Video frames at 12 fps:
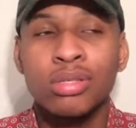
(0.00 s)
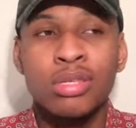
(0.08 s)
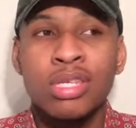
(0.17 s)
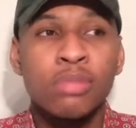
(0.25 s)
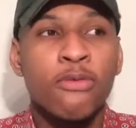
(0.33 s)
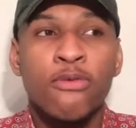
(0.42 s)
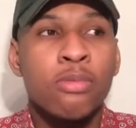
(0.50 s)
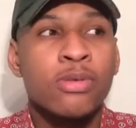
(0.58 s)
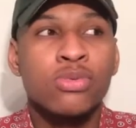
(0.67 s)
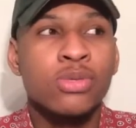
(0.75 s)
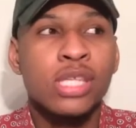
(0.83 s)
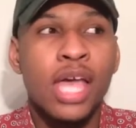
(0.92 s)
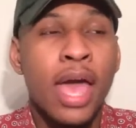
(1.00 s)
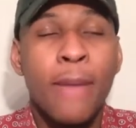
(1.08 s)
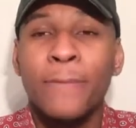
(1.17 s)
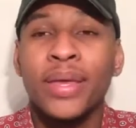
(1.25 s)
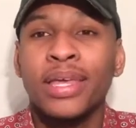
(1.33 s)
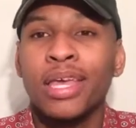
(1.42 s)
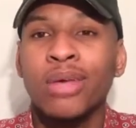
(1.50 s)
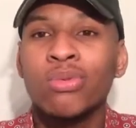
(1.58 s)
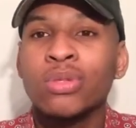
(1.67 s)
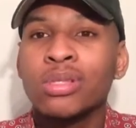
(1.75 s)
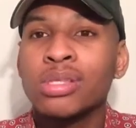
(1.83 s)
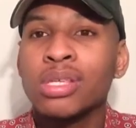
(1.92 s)
His performance was epic. It
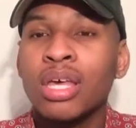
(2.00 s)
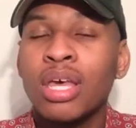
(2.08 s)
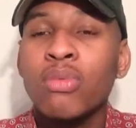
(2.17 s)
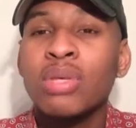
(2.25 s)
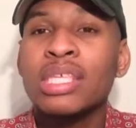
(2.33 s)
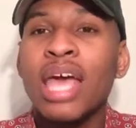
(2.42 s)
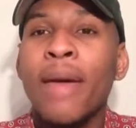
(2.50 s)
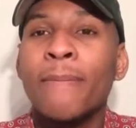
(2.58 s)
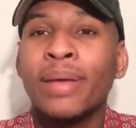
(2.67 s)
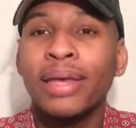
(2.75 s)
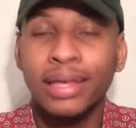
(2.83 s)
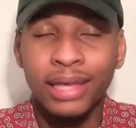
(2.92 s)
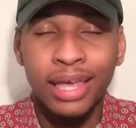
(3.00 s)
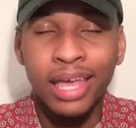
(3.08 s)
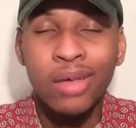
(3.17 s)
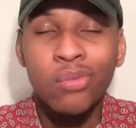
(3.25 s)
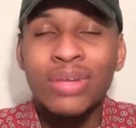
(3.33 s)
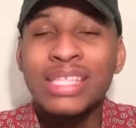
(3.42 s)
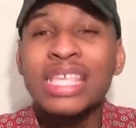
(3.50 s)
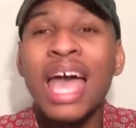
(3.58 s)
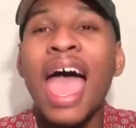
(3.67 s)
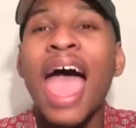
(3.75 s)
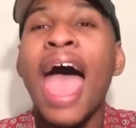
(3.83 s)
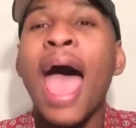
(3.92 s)
was epic. It
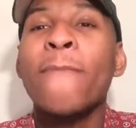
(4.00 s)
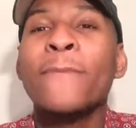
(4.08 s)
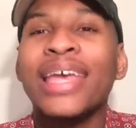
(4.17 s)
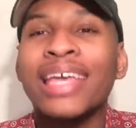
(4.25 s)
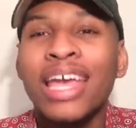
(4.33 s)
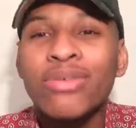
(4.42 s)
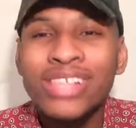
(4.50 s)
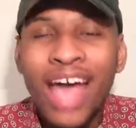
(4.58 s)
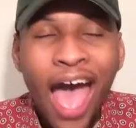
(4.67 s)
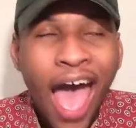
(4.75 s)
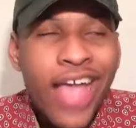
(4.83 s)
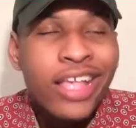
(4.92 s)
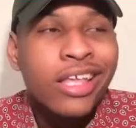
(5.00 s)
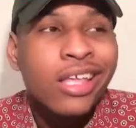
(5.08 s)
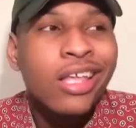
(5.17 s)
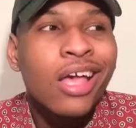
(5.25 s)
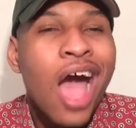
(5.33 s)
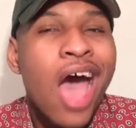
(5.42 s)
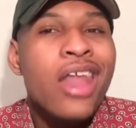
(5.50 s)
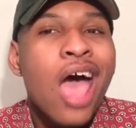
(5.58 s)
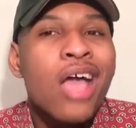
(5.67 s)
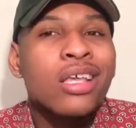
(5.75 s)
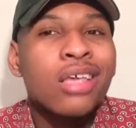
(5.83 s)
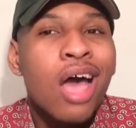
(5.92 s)
was epic.
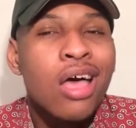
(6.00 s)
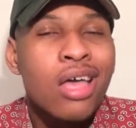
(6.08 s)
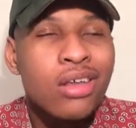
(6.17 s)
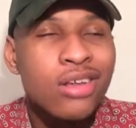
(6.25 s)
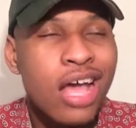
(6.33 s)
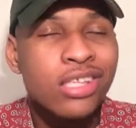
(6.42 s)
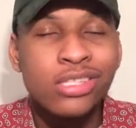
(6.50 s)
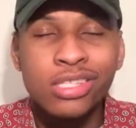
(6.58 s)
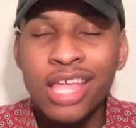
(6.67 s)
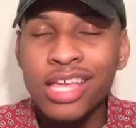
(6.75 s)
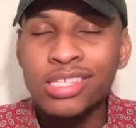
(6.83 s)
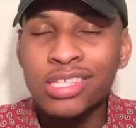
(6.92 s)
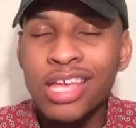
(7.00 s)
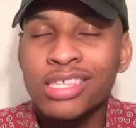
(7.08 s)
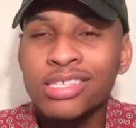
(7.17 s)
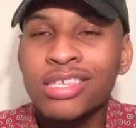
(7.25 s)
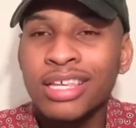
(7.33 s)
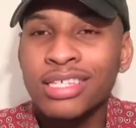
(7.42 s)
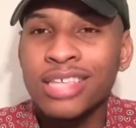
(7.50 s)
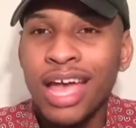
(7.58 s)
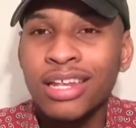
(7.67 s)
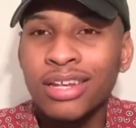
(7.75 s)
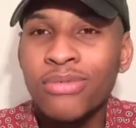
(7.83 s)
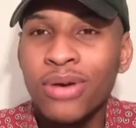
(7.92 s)
Iconic. That's
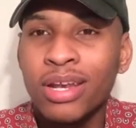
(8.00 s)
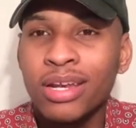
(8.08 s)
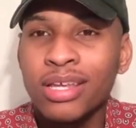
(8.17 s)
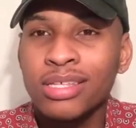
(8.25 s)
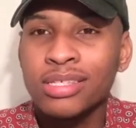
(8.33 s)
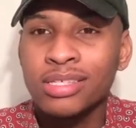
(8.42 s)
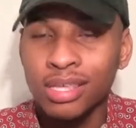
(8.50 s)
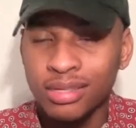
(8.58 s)
exactly what it is.